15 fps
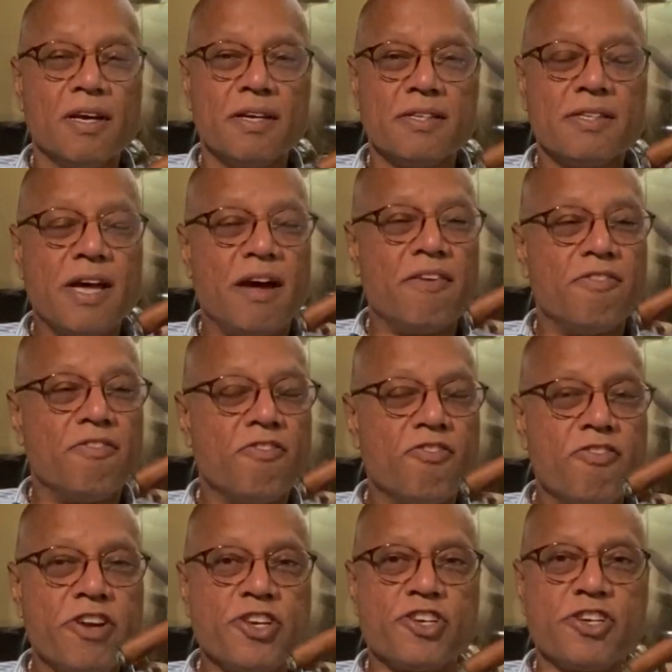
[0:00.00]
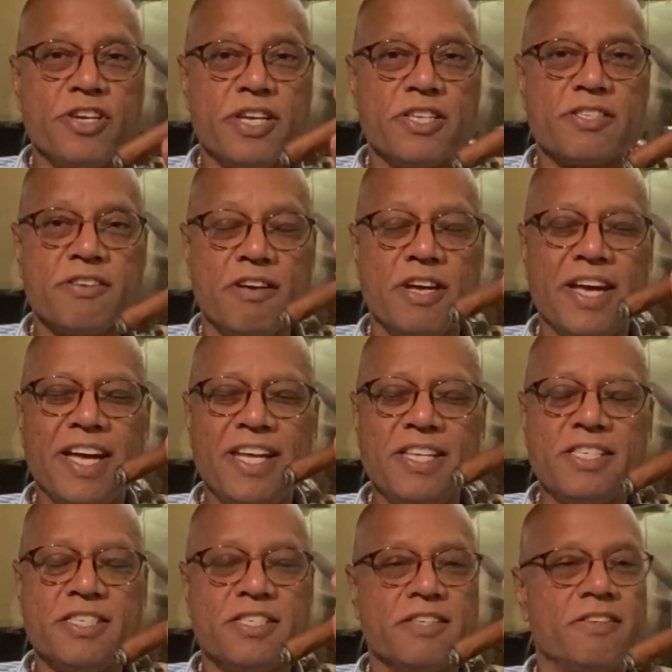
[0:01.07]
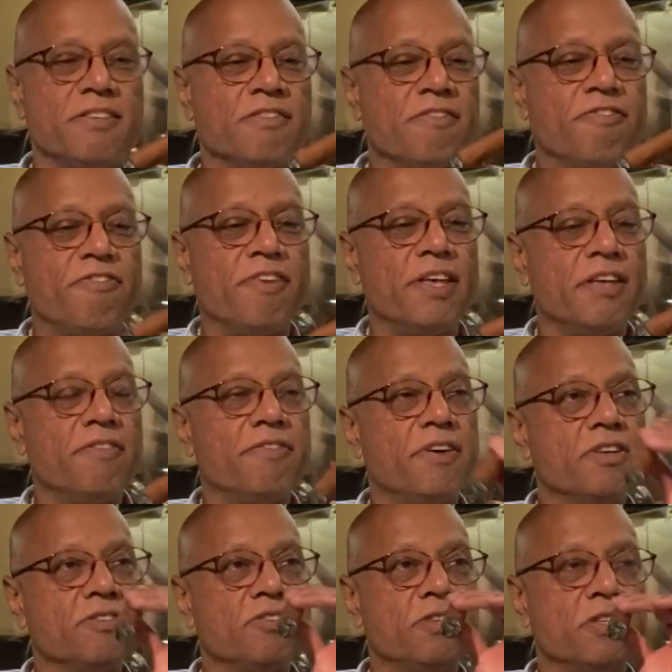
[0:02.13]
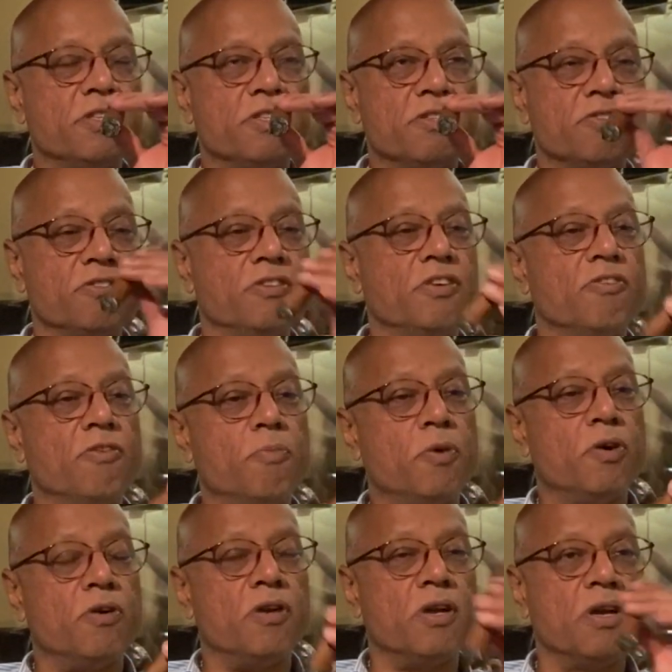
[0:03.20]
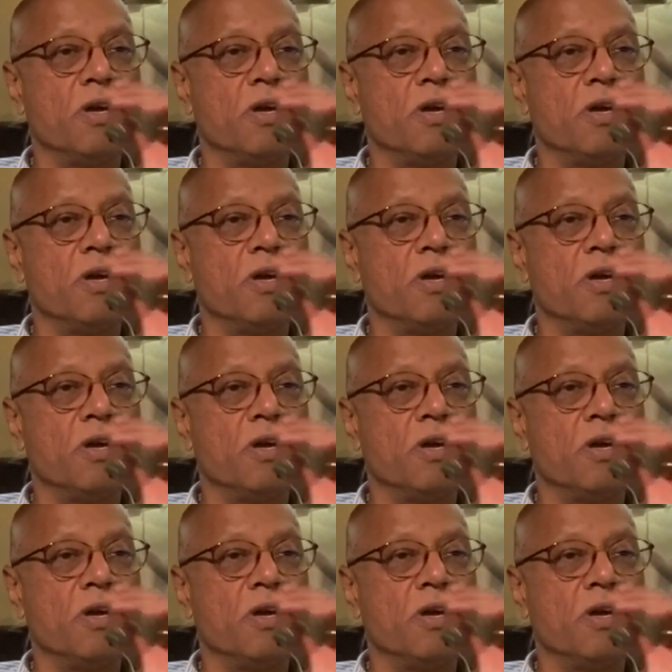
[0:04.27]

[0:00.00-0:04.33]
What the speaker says: It's that richness, instant flavor to the Ramon.